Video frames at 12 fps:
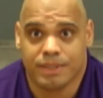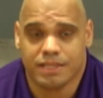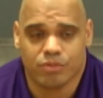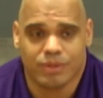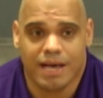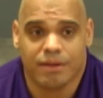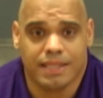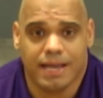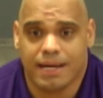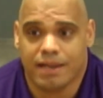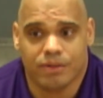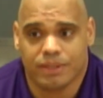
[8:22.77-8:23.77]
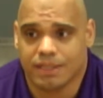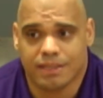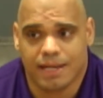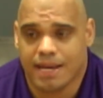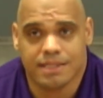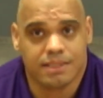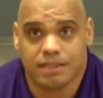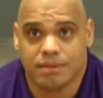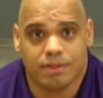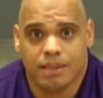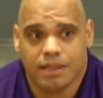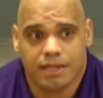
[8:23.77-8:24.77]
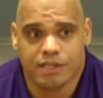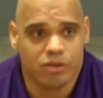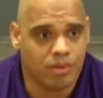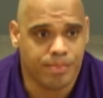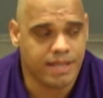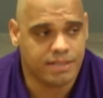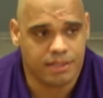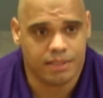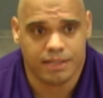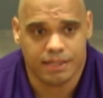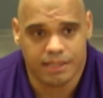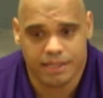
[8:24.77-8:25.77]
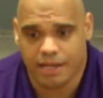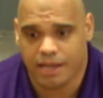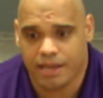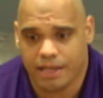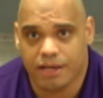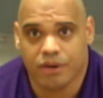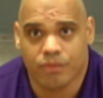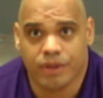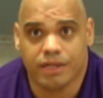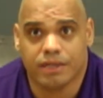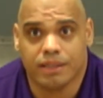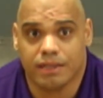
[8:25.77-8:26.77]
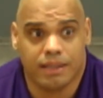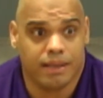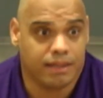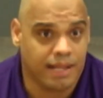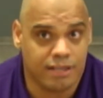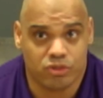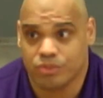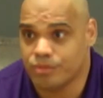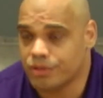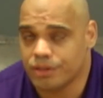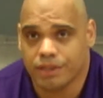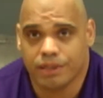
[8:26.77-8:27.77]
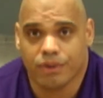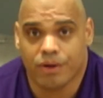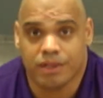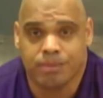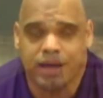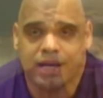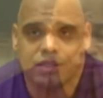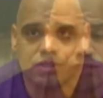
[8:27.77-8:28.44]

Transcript: Because without that, I don't think the guys can do their best in any arena, in the classroom or on the mat.